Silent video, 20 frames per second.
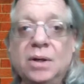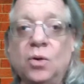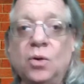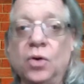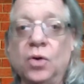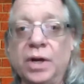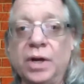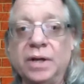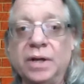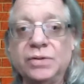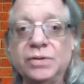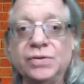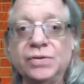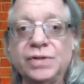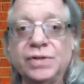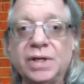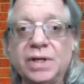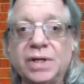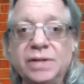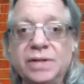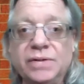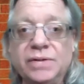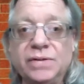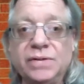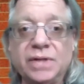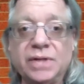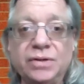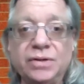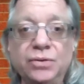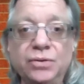or exercises
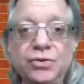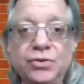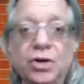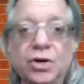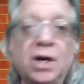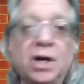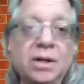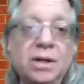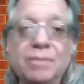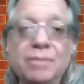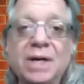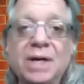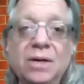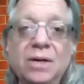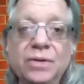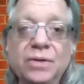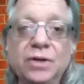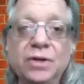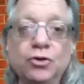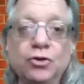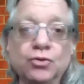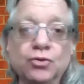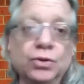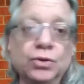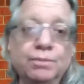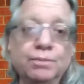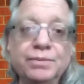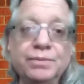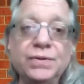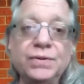that you talk about in
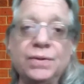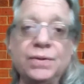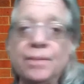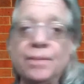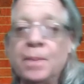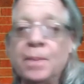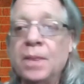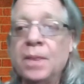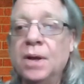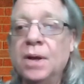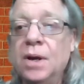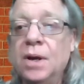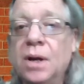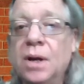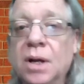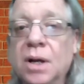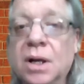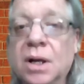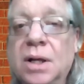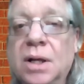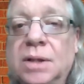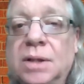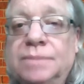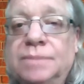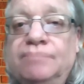groups. uh,